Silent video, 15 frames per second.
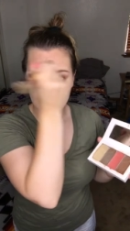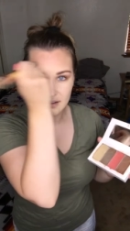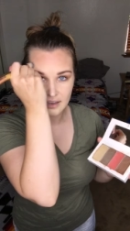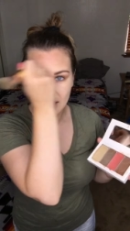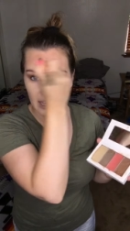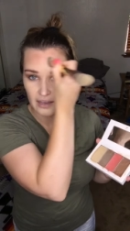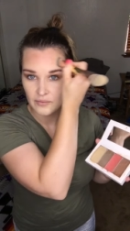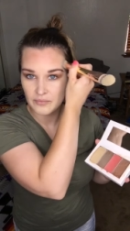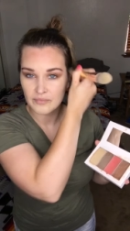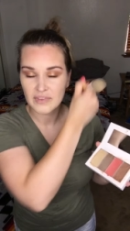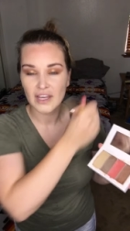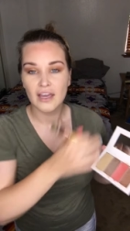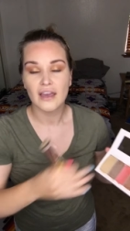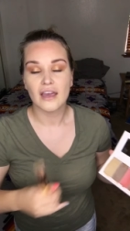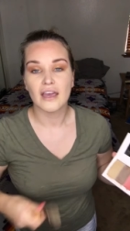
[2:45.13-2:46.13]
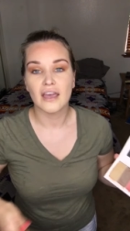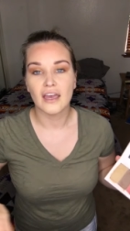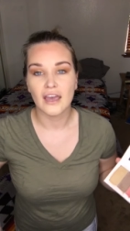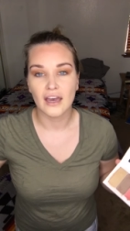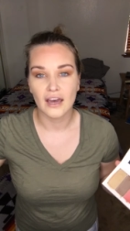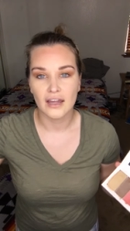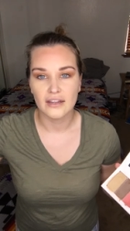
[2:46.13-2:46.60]
Okay,
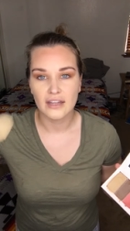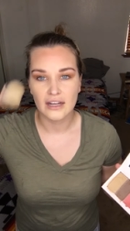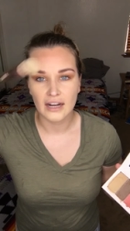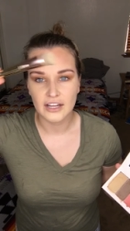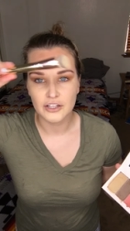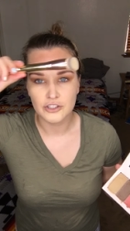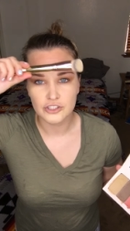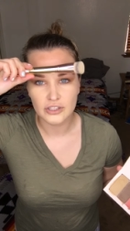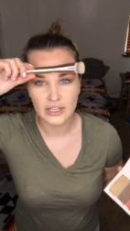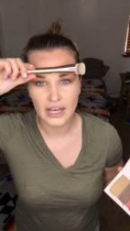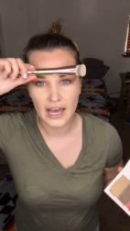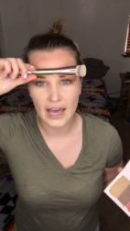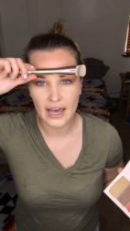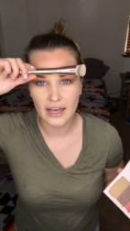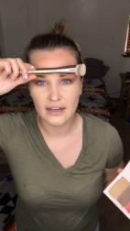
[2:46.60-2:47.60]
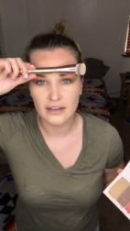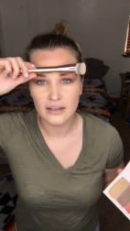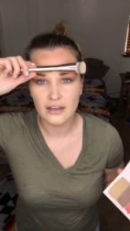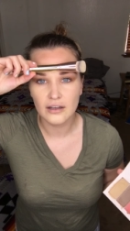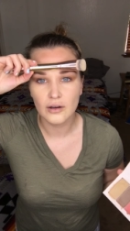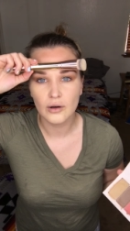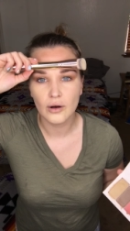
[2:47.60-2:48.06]
and then I usually end
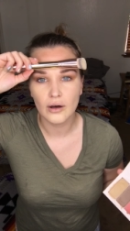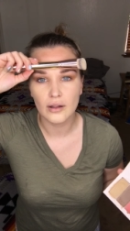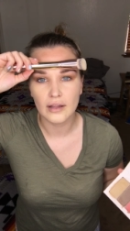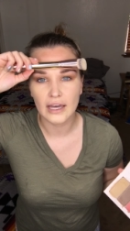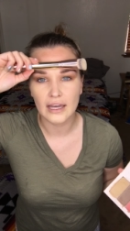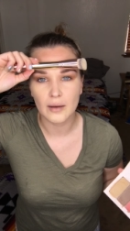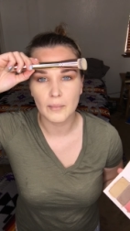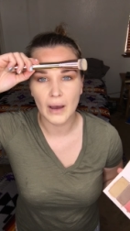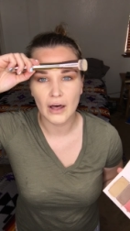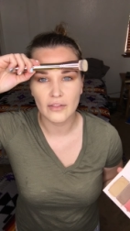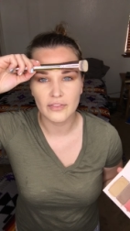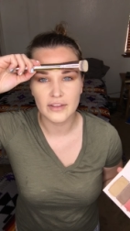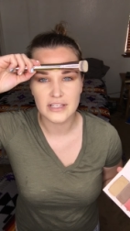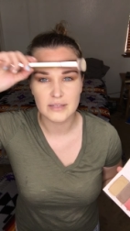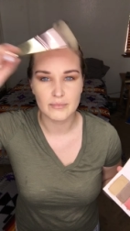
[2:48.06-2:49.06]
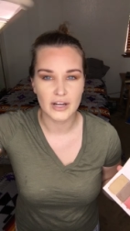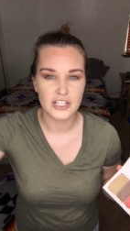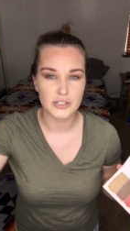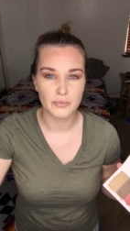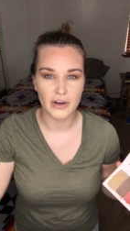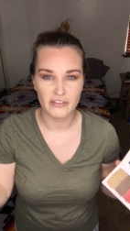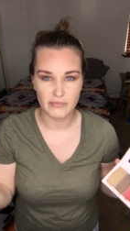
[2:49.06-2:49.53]
like about this much
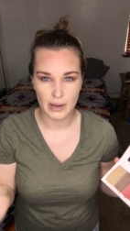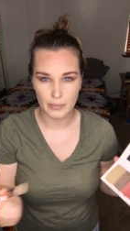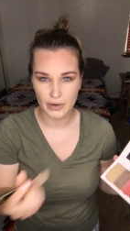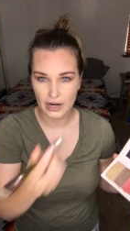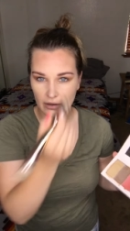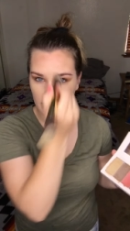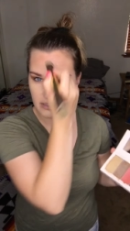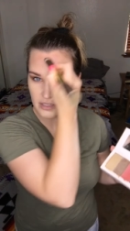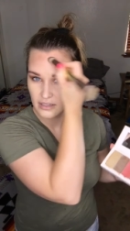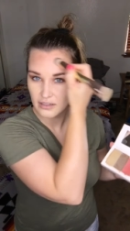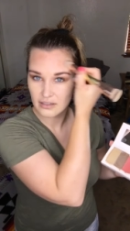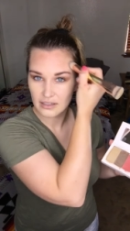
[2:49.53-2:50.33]
above my brows.